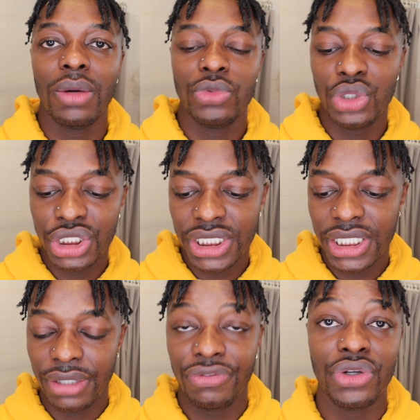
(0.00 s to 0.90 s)

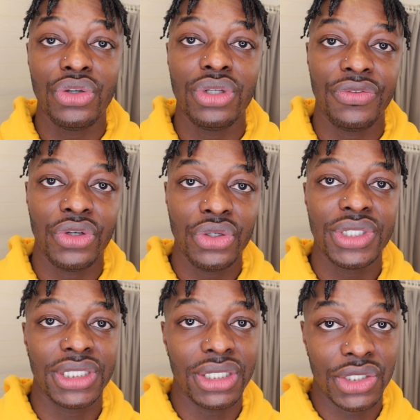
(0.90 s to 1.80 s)
Usually if you're
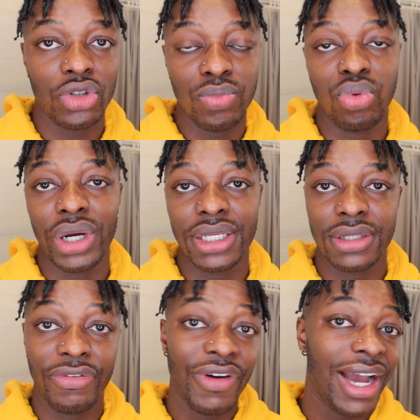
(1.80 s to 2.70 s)
using a
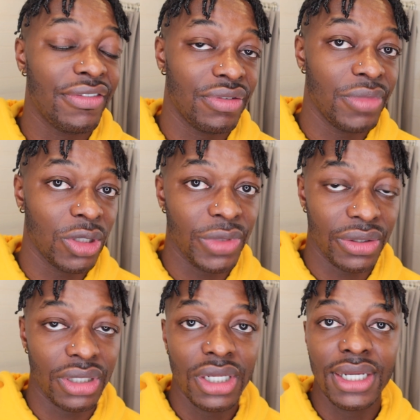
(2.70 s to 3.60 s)
0.5
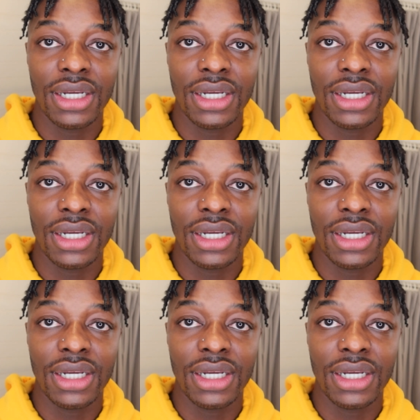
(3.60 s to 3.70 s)
millimeter